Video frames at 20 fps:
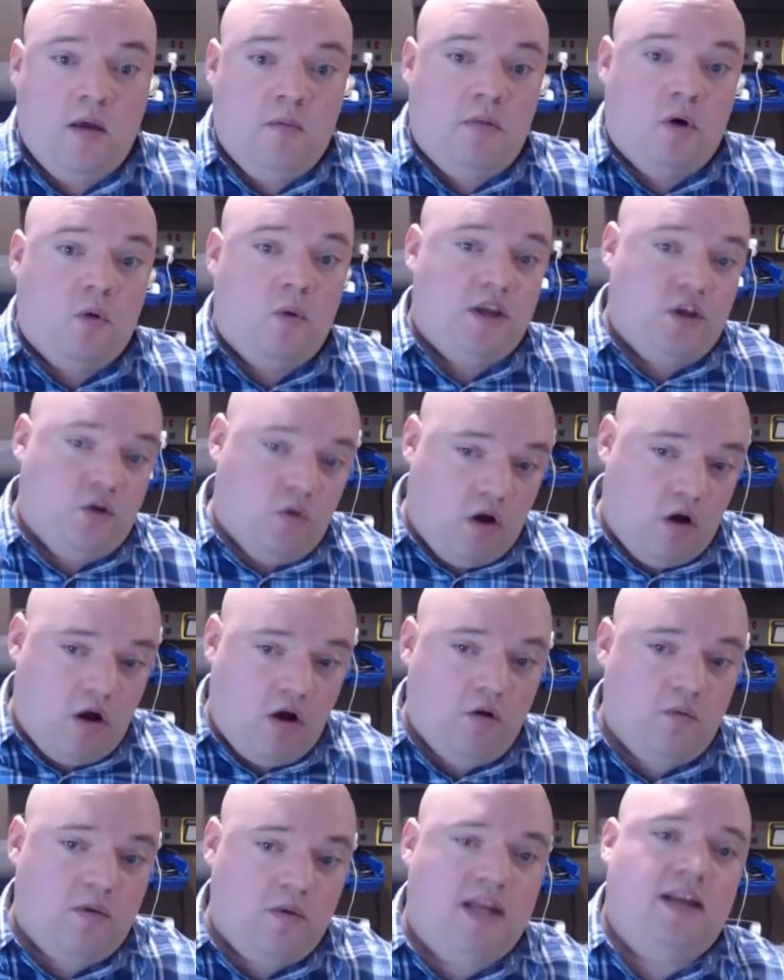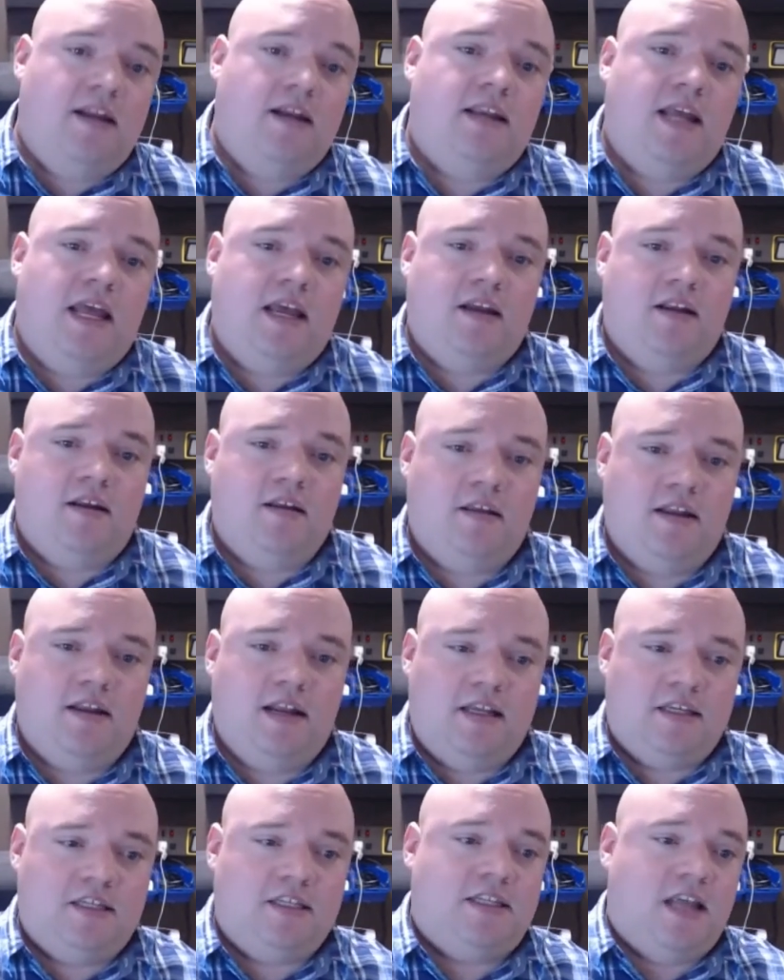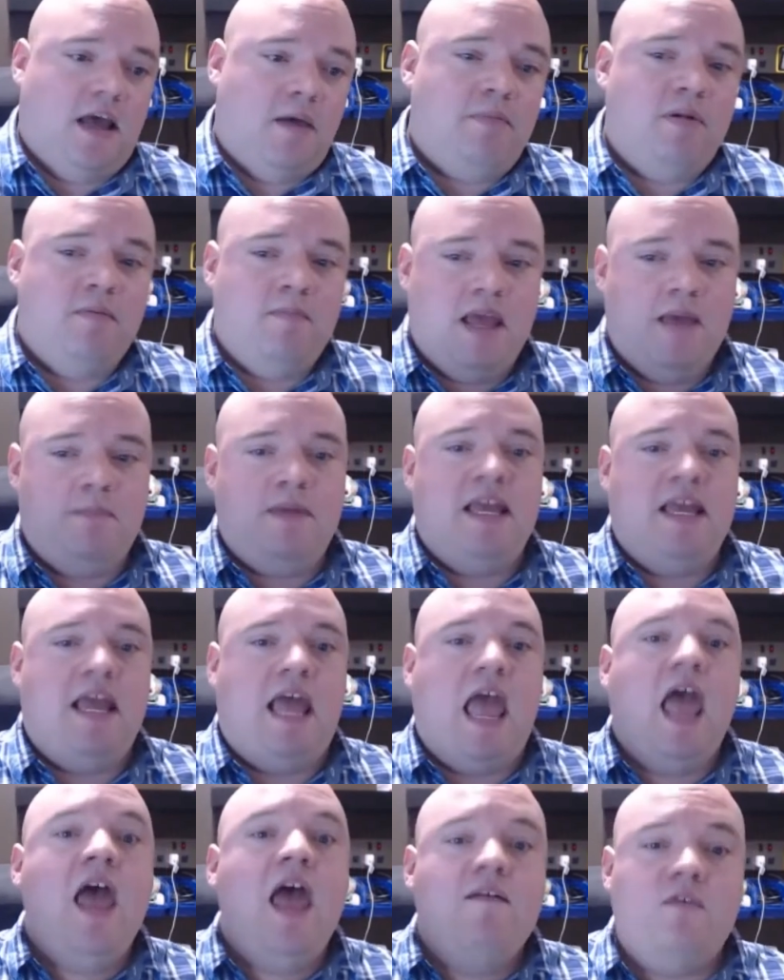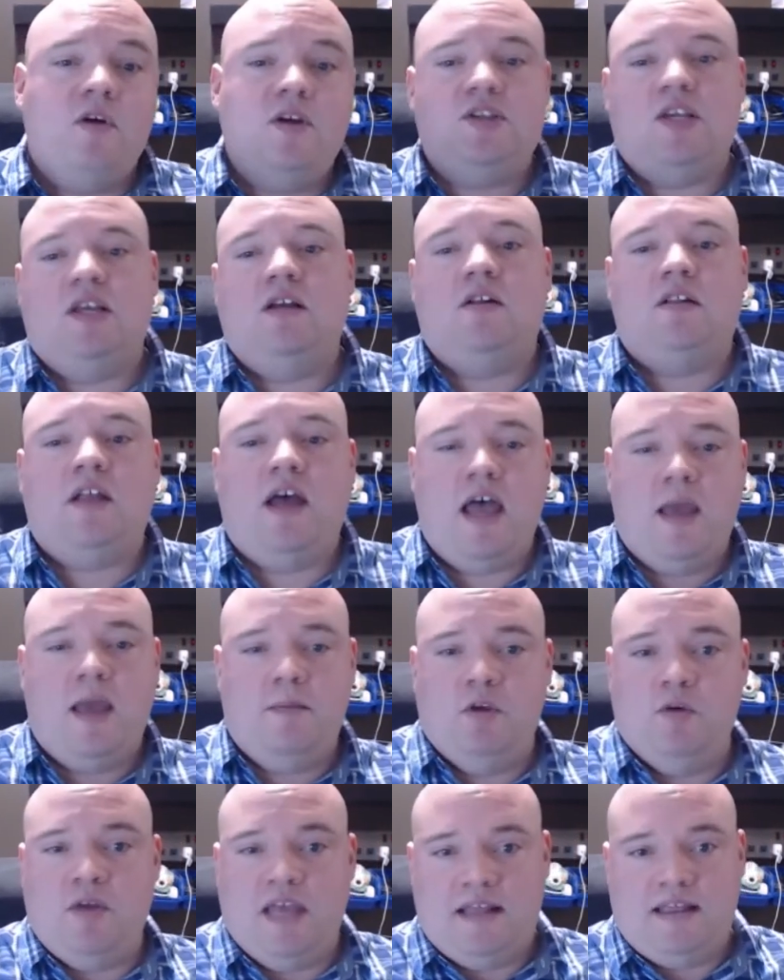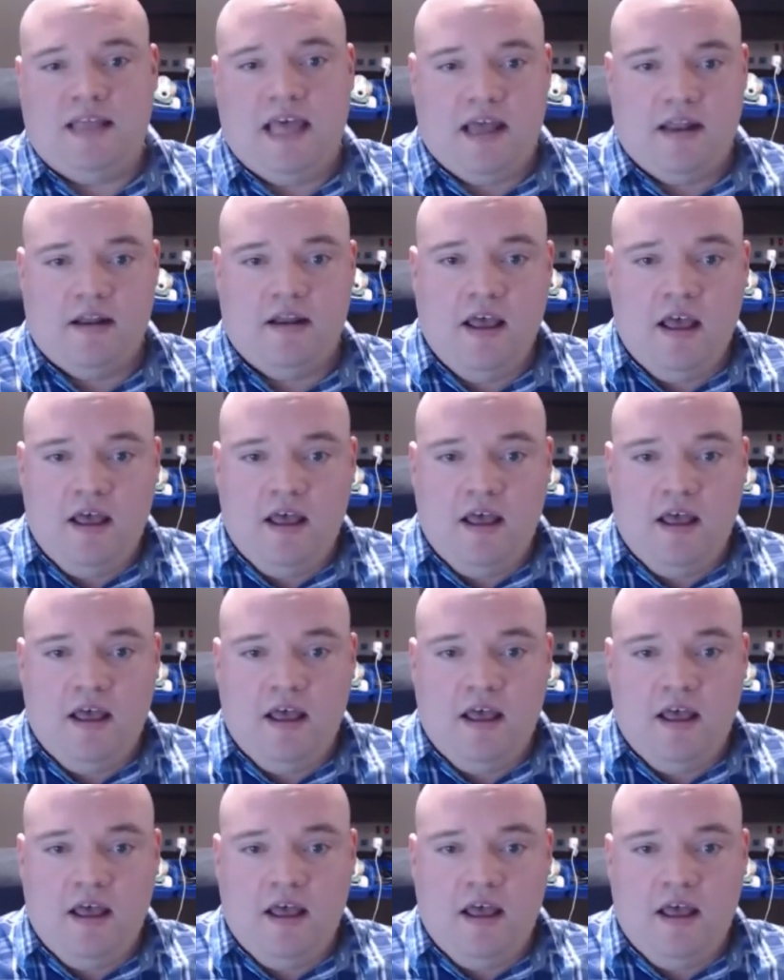But when you are ready to take it to the next step, maybe every single time you get that